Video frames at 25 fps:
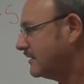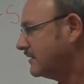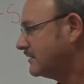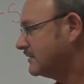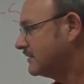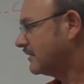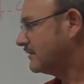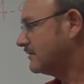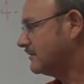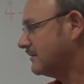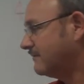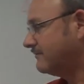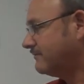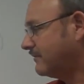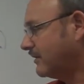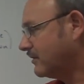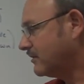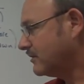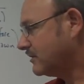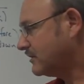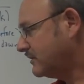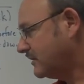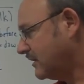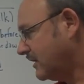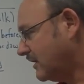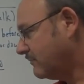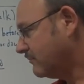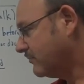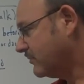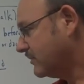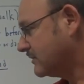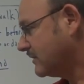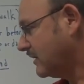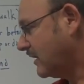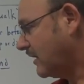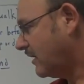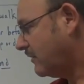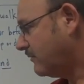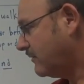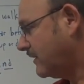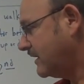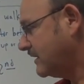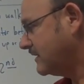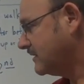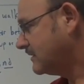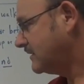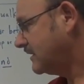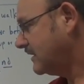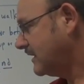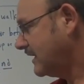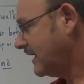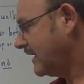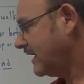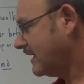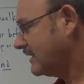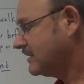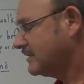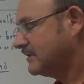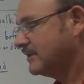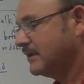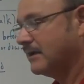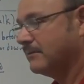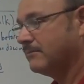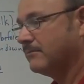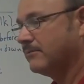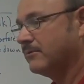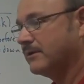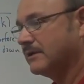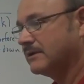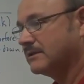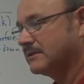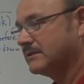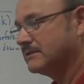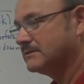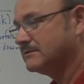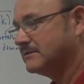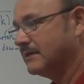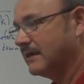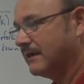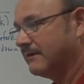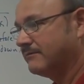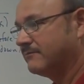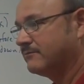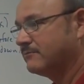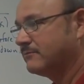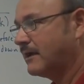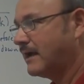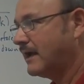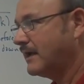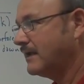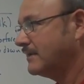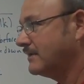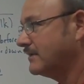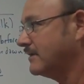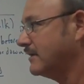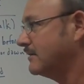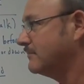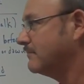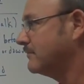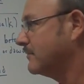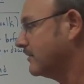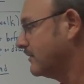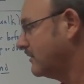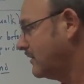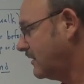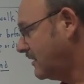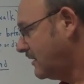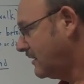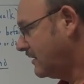So the first number is always the X number, it's the left-right number.